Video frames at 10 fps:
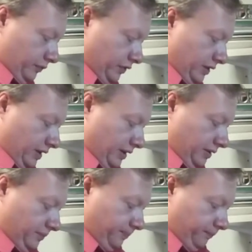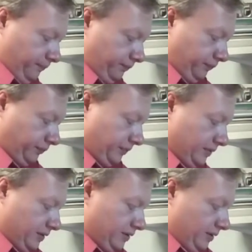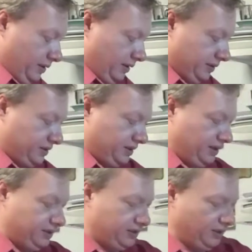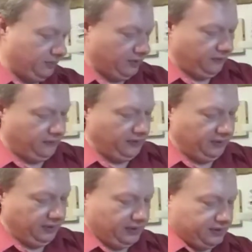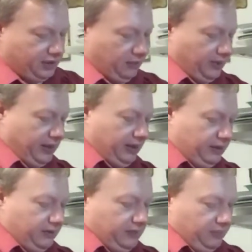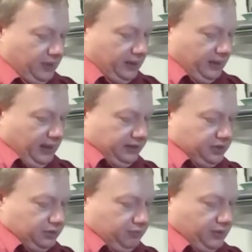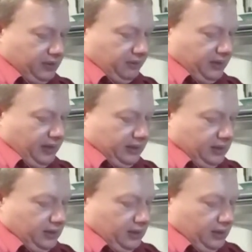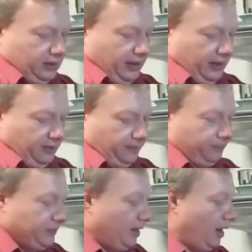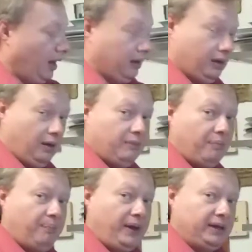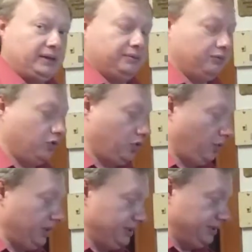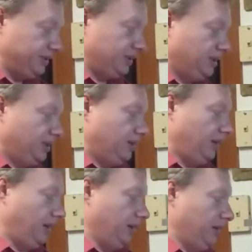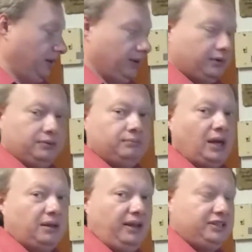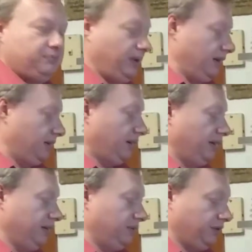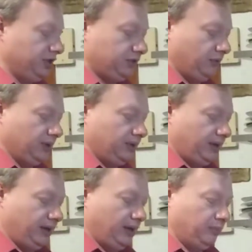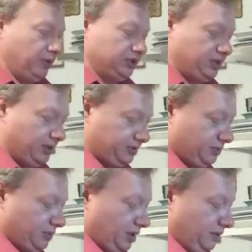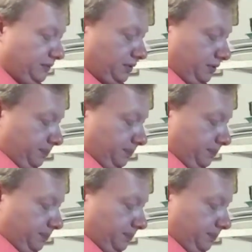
Okay. And see, some of the filling is coming out of it, but that should be okay. Now, I got my pan greased here, my glass pan. I got it greased with, I brushed on some olive oil.